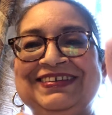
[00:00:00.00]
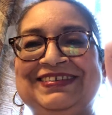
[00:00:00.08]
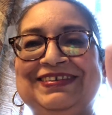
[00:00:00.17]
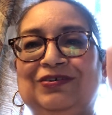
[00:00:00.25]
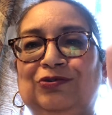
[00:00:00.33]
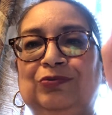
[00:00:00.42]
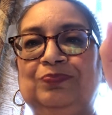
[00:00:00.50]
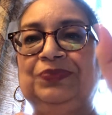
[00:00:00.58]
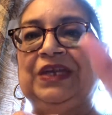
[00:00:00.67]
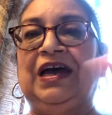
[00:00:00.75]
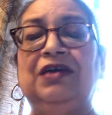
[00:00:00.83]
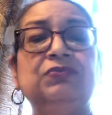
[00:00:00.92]
so
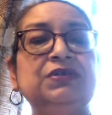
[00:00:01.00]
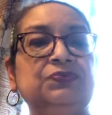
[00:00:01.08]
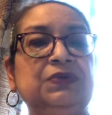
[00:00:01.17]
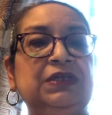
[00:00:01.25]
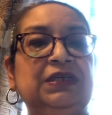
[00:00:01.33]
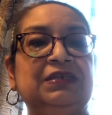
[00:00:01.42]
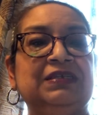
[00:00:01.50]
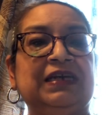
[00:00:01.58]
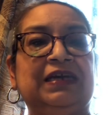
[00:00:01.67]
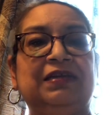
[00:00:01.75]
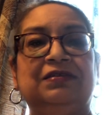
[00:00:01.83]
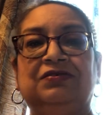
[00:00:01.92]
I was really
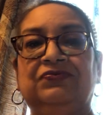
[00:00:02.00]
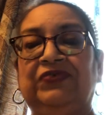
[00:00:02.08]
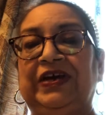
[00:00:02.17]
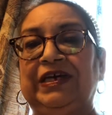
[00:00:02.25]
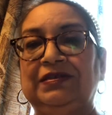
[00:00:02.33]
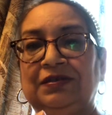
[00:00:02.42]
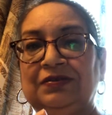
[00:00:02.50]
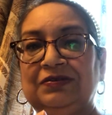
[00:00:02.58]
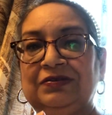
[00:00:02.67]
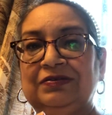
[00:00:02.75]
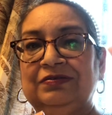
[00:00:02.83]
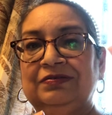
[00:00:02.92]
excited to find
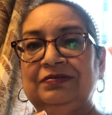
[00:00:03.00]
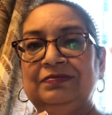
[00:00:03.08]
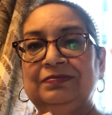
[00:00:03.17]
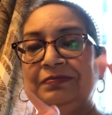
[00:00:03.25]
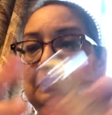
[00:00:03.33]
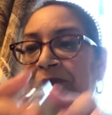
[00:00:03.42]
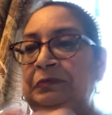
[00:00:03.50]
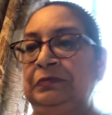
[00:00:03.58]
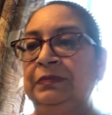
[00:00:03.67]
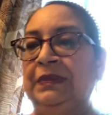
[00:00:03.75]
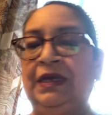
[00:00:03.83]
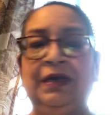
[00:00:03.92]
this.
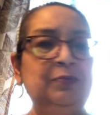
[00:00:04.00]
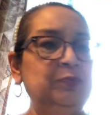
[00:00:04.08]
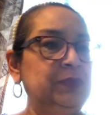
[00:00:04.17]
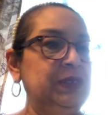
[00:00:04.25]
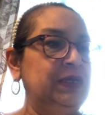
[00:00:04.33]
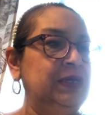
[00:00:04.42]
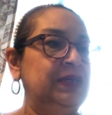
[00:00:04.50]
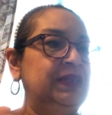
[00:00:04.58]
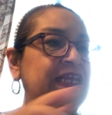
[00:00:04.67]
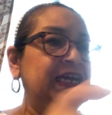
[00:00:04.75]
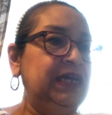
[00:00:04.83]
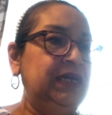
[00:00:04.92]
Yep. Yeah. And
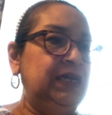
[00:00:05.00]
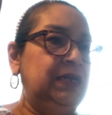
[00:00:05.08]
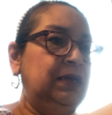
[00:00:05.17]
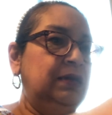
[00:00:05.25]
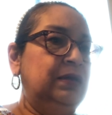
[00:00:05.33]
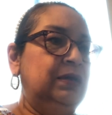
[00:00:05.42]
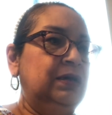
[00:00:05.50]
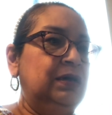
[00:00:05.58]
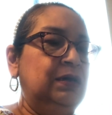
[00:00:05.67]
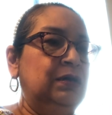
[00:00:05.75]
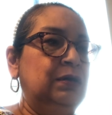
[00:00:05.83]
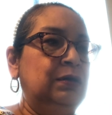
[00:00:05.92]
then
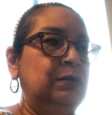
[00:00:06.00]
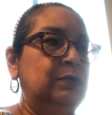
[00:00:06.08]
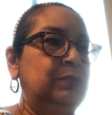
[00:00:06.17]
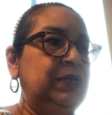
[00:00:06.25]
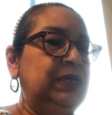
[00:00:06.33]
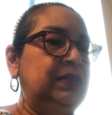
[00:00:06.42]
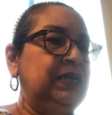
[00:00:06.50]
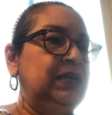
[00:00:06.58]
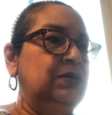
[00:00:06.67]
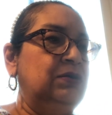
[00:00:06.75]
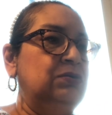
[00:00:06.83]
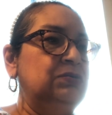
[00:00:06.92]
um, they
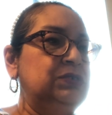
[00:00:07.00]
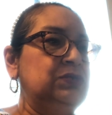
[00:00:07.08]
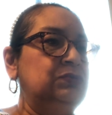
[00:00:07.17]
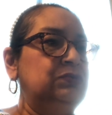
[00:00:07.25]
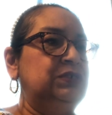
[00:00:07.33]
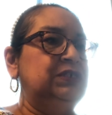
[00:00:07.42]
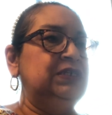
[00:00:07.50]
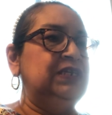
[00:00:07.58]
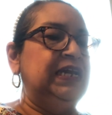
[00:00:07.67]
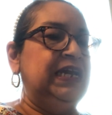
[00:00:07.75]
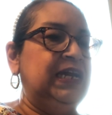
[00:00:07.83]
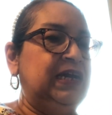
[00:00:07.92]
also did
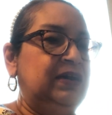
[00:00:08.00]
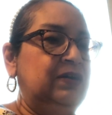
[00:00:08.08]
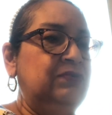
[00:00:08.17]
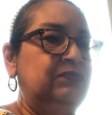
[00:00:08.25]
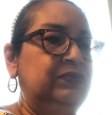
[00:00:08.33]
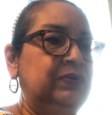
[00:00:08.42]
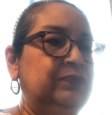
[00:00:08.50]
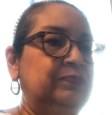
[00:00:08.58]
have